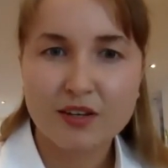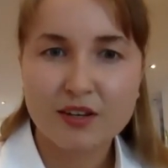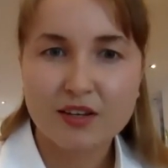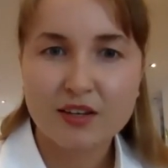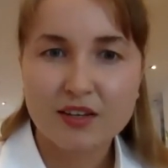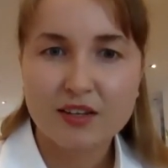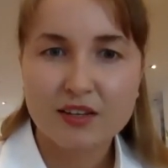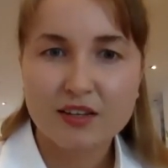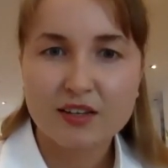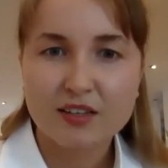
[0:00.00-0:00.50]

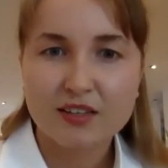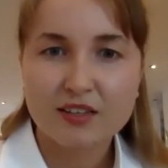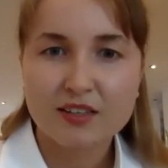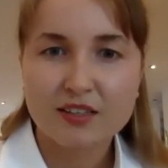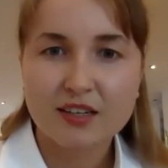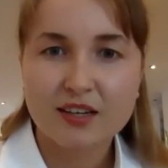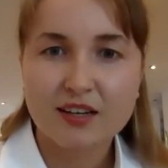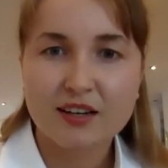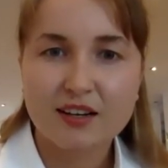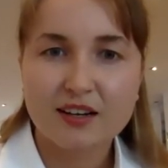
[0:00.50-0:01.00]

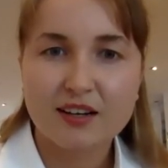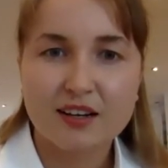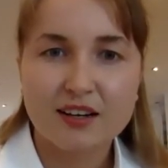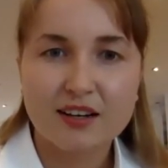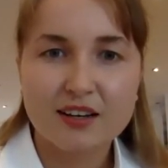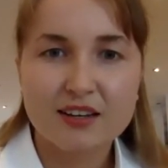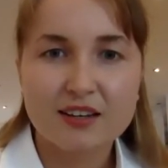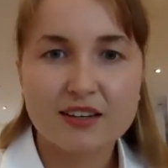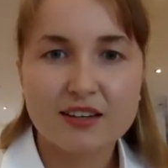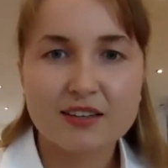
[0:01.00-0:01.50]
yeah,
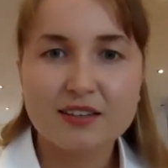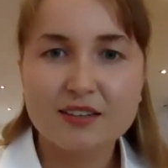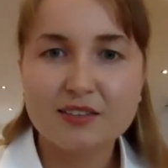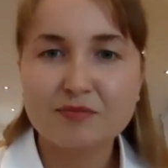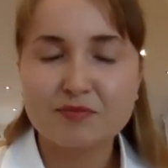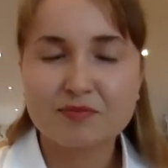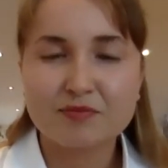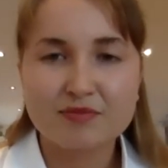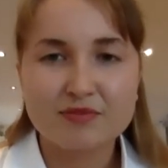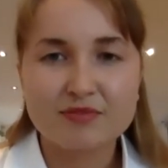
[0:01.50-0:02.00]

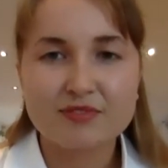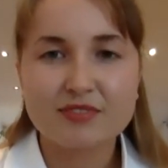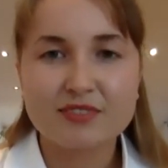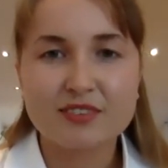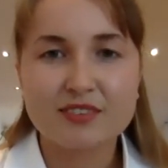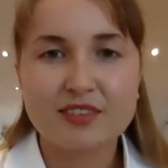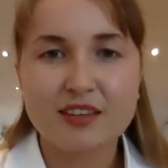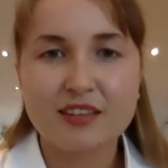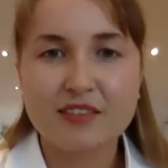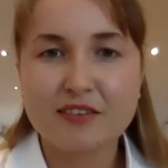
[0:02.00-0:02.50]
and
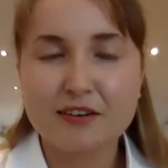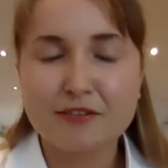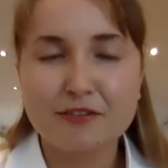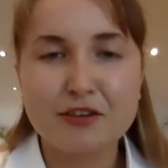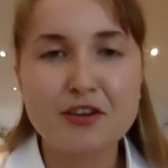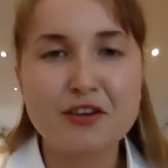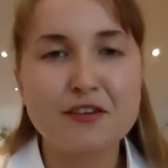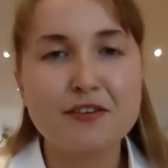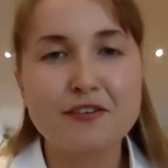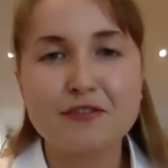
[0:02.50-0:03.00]
there are
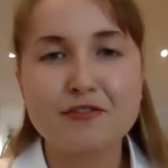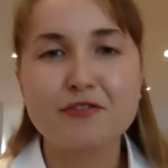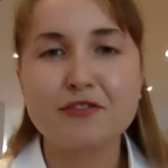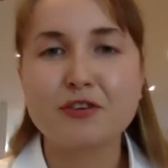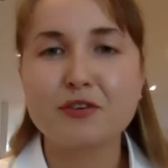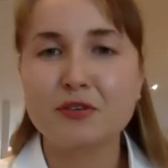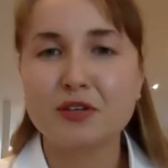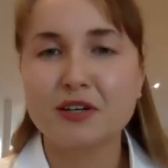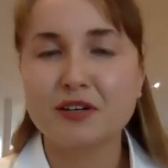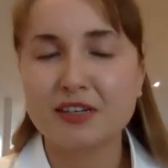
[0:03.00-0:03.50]
a few
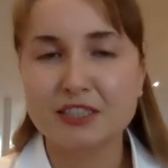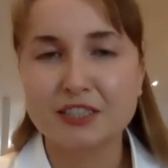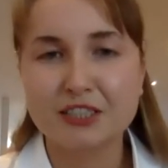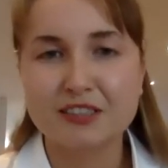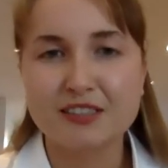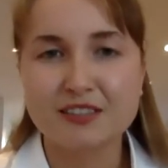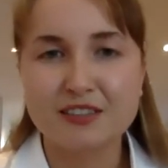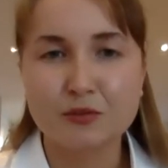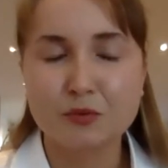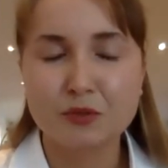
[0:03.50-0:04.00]

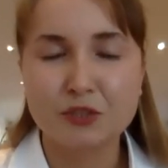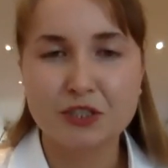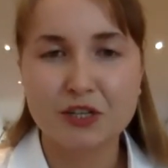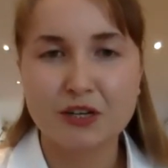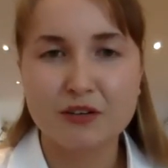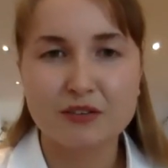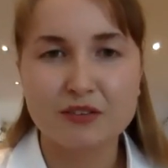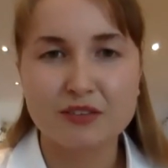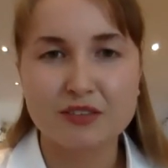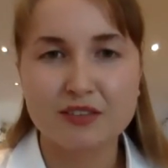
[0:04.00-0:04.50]
directions in which I
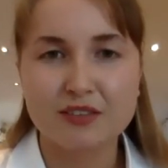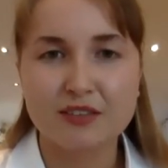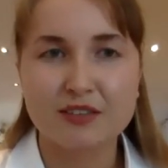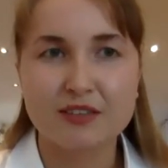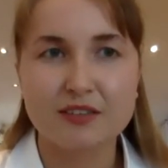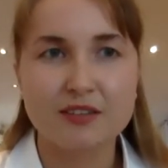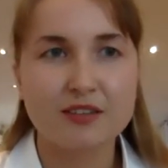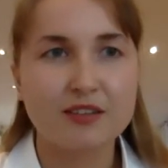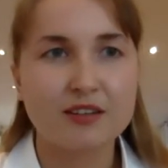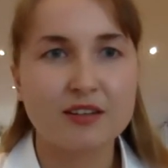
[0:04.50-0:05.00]
could
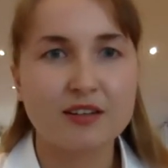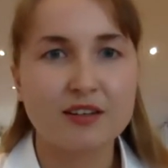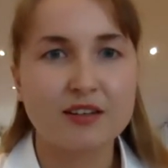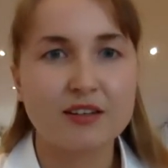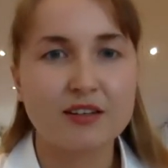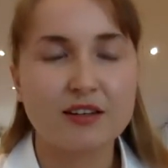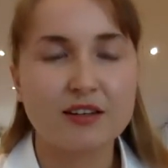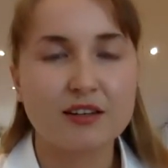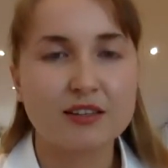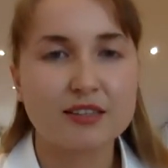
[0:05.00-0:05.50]

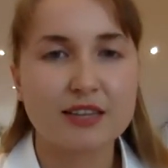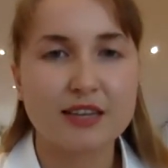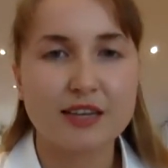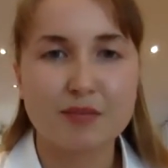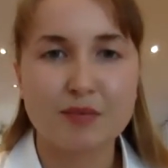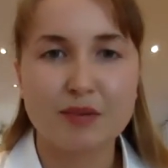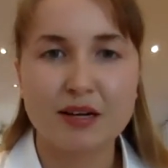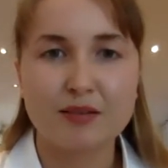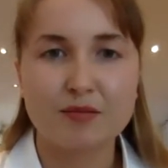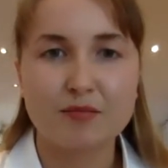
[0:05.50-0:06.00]
take
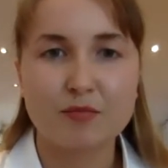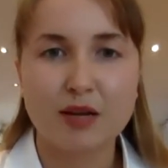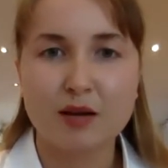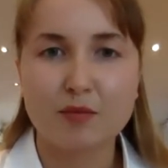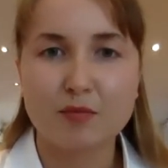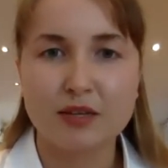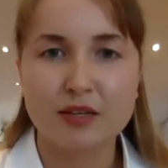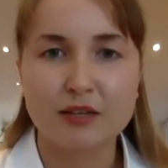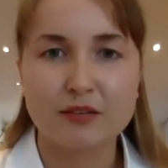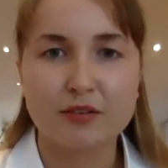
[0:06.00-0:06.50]
my
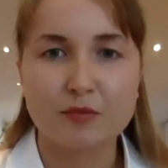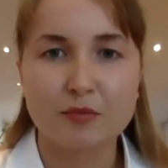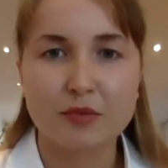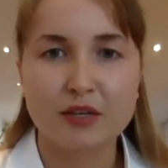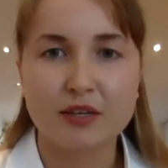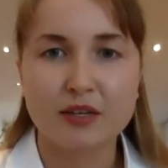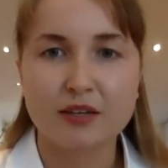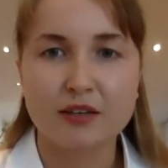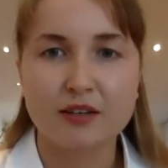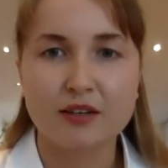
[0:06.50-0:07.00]
babbling from
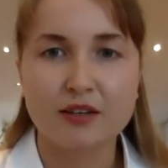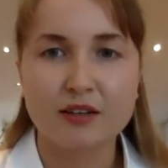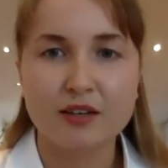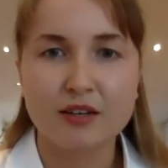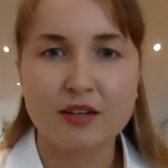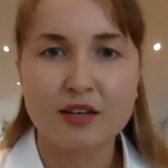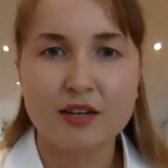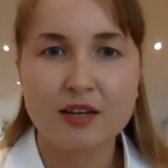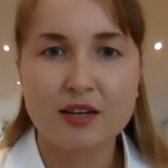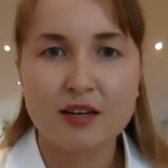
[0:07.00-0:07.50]
here.
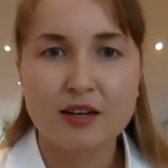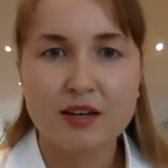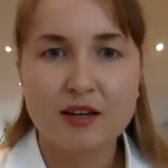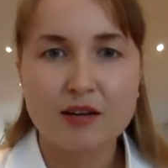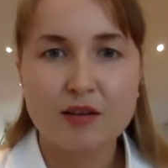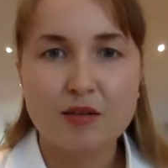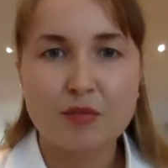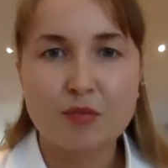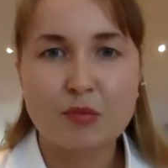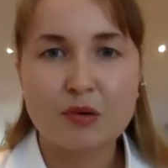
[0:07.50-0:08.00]

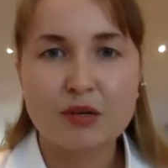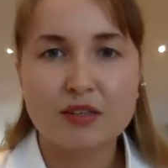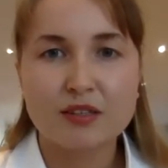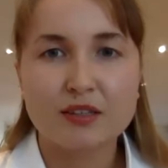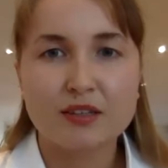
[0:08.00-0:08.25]
But